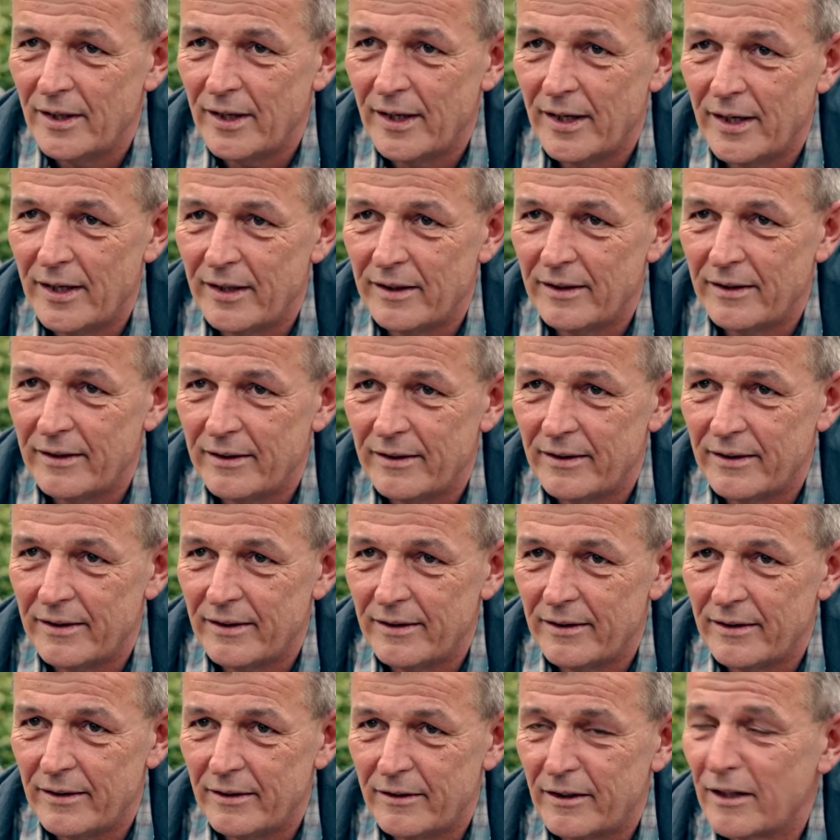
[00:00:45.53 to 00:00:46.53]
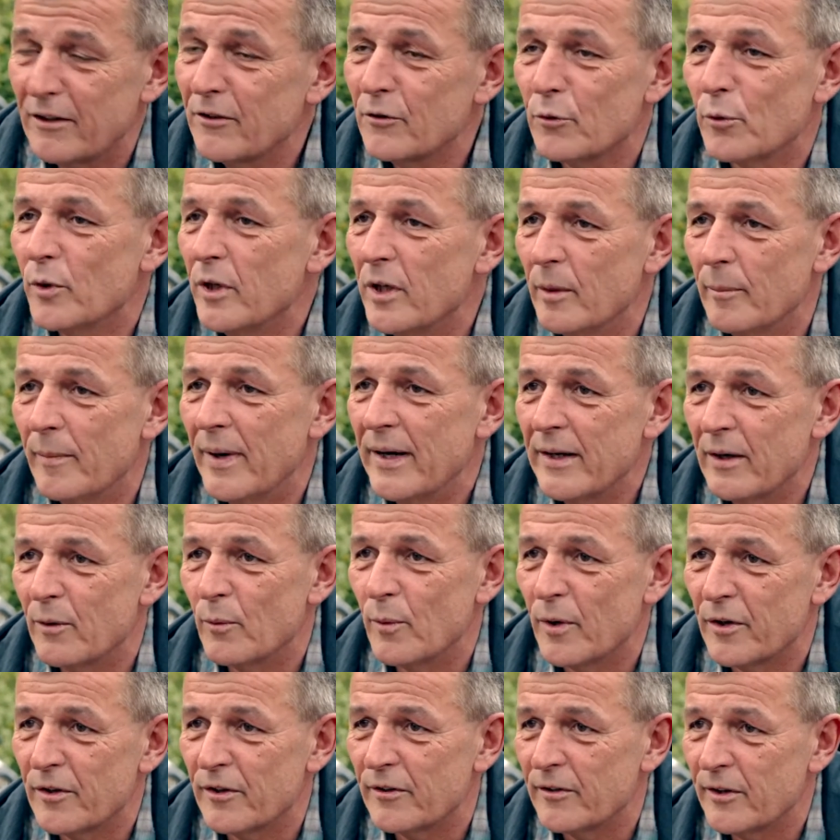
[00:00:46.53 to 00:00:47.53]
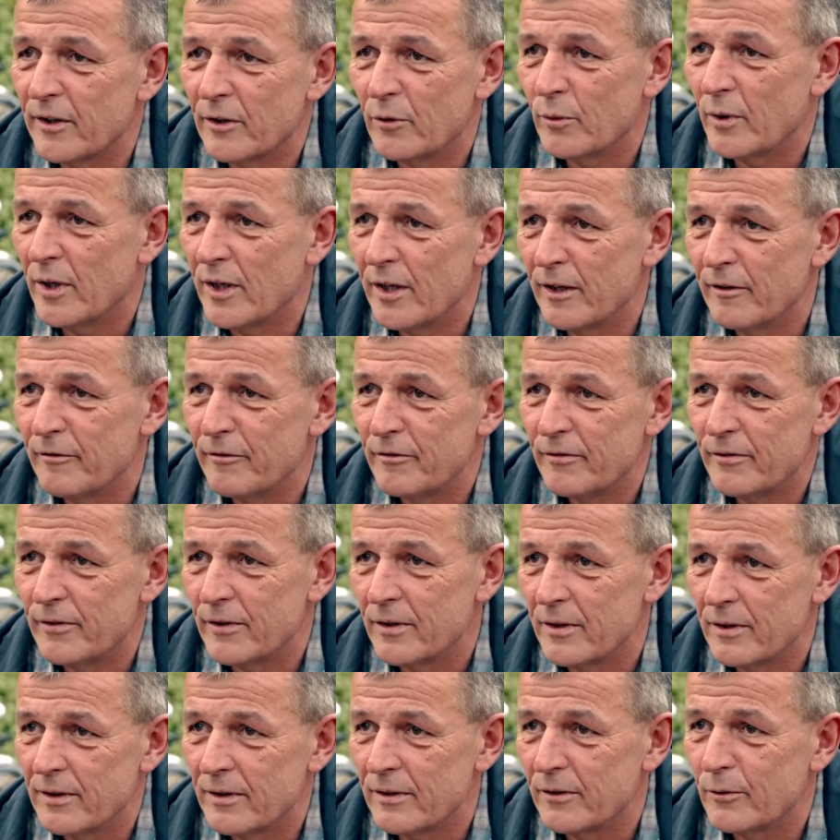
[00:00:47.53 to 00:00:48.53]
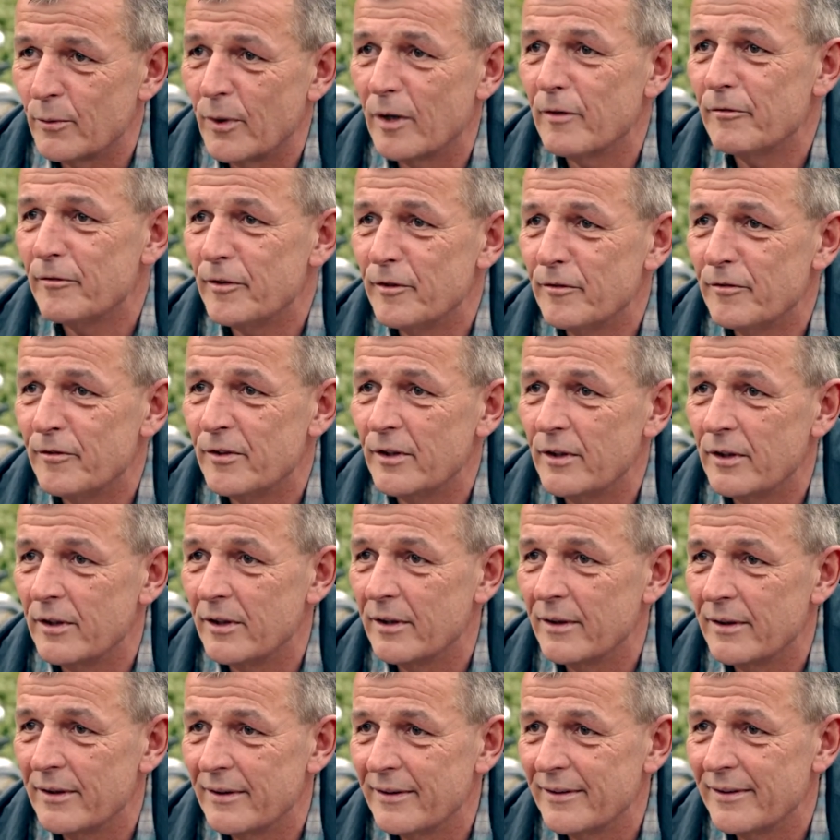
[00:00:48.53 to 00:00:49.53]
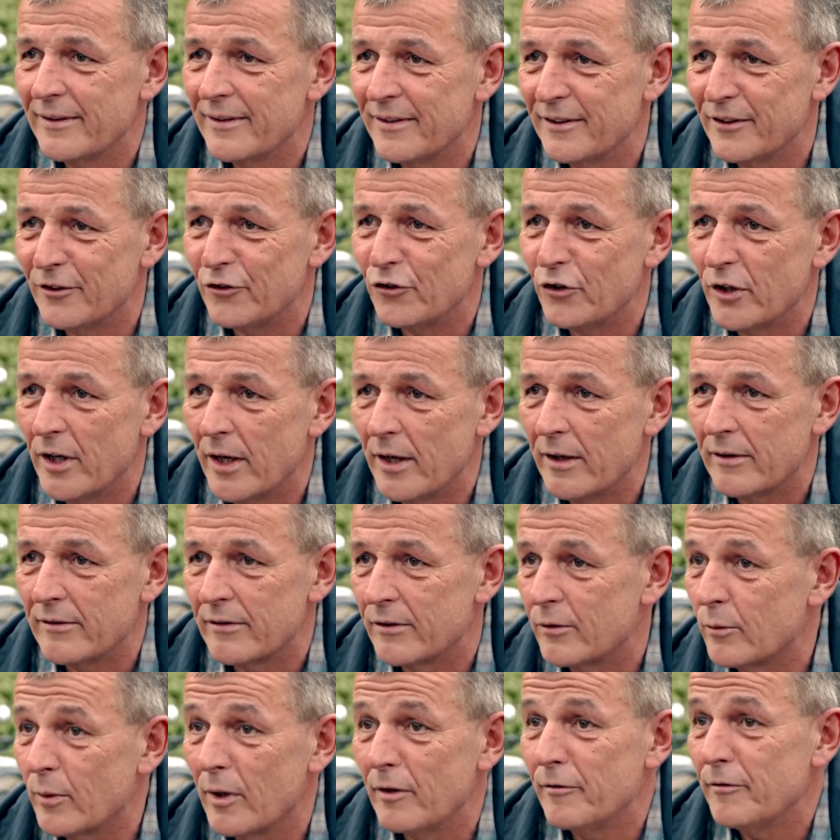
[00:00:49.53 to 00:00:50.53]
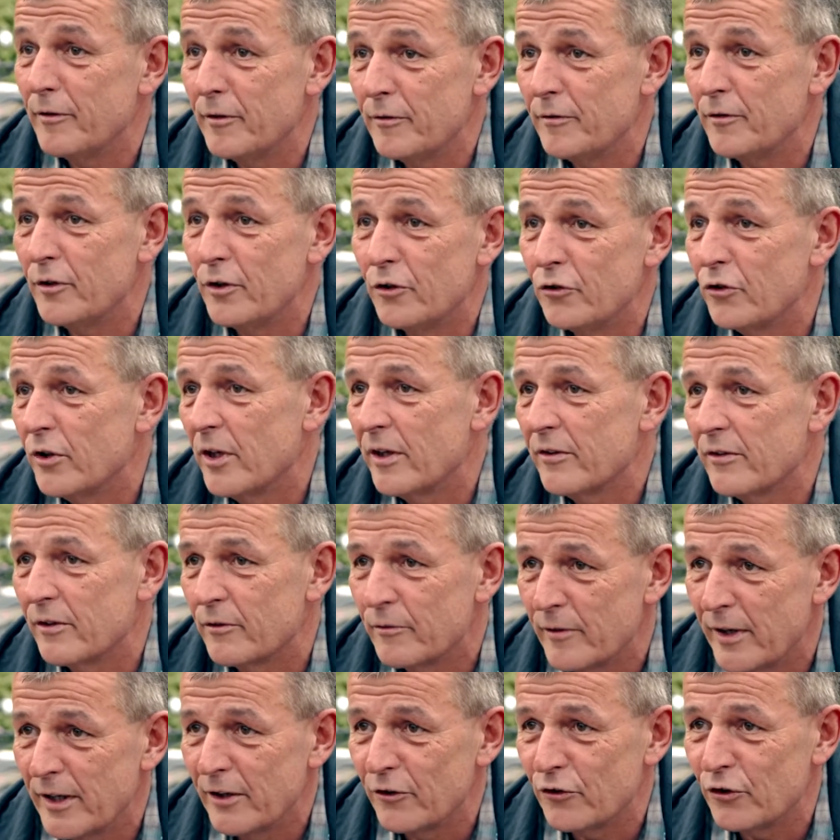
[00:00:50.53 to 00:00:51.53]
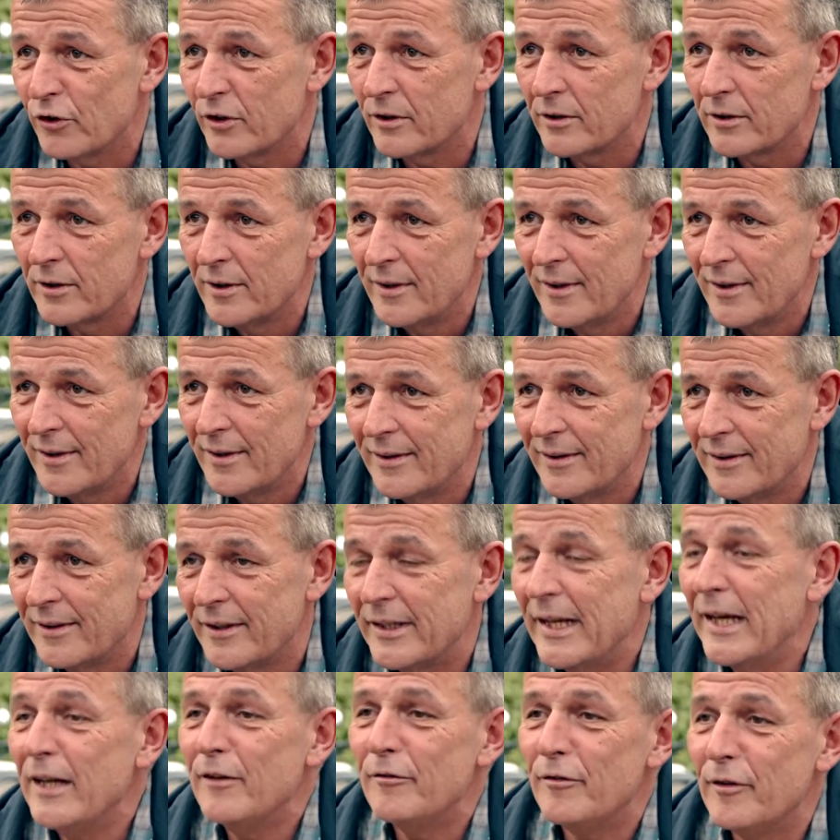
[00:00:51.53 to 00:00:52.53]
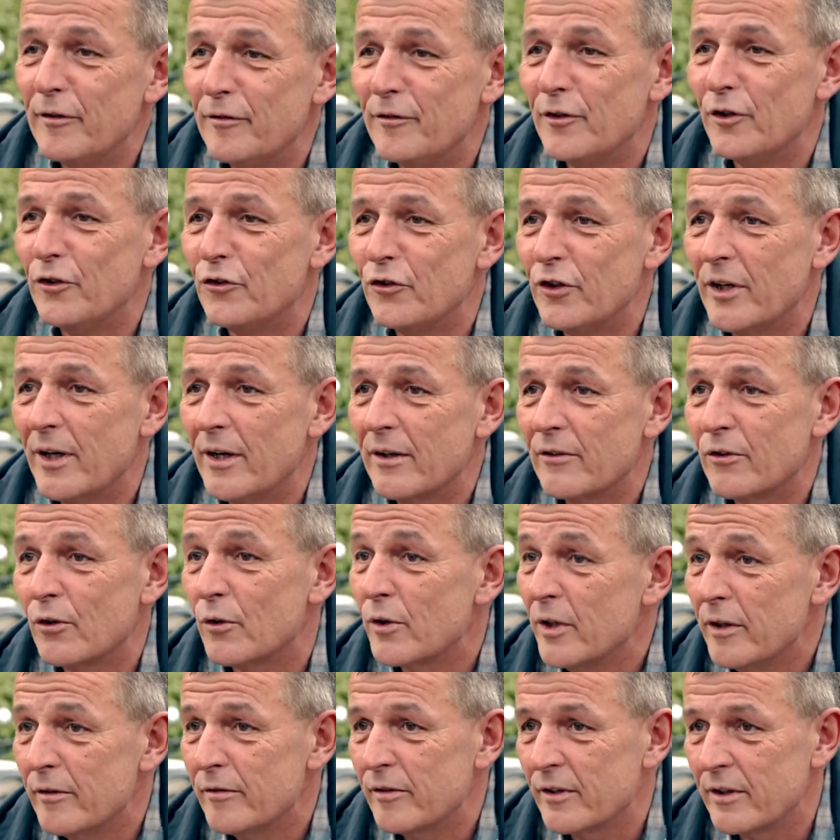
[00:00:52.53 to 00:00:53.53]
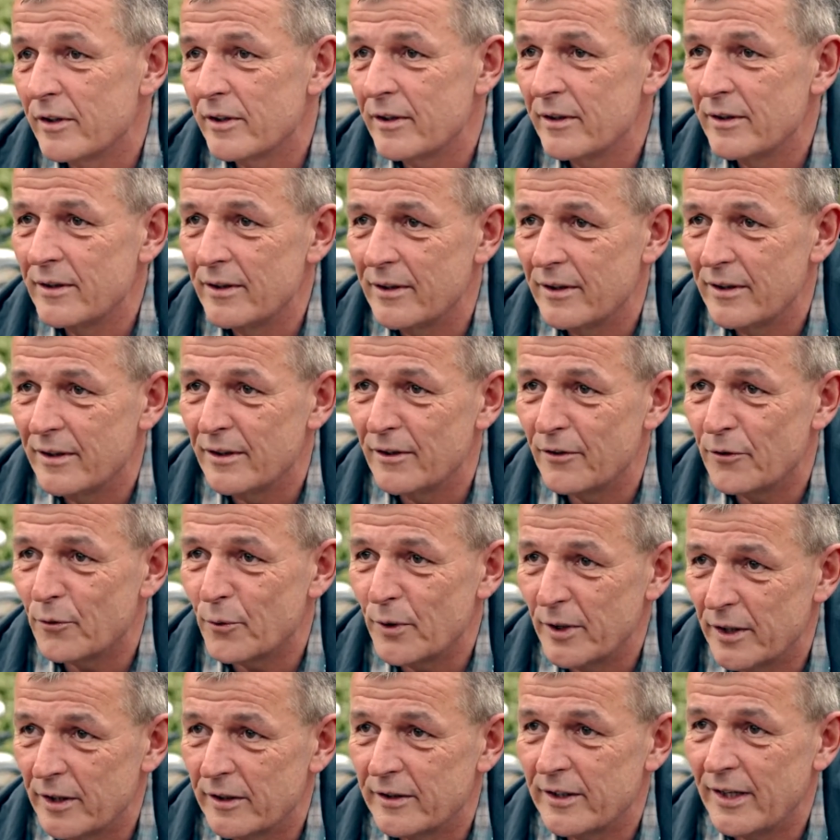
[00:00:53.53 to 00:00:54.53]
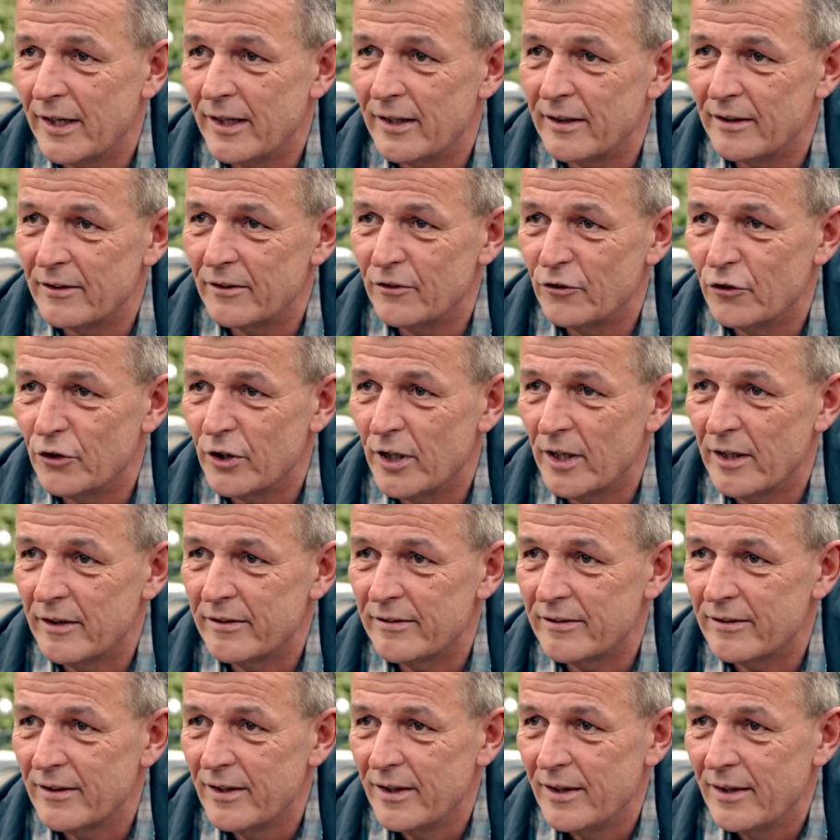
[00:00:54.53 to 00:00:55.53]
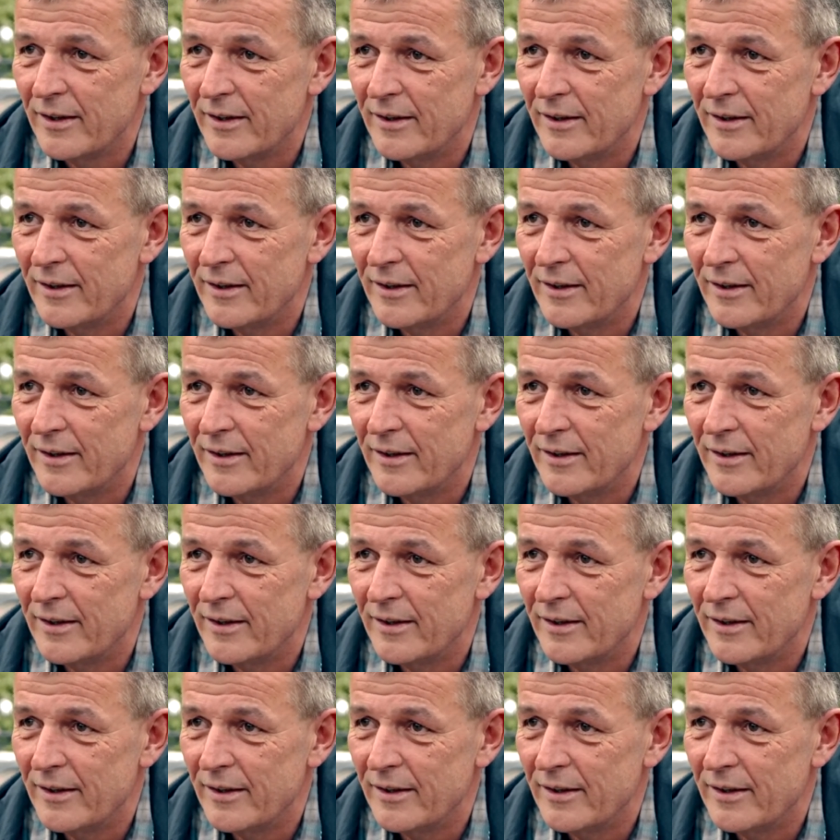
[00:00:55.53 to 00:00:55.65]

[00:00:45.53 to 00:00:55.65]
And uh, it doesn't really matter whether they drive uh, a 1250 uh, GS, a 1250 GS Adventure, an 850 GS, or even uh, a 310 GS.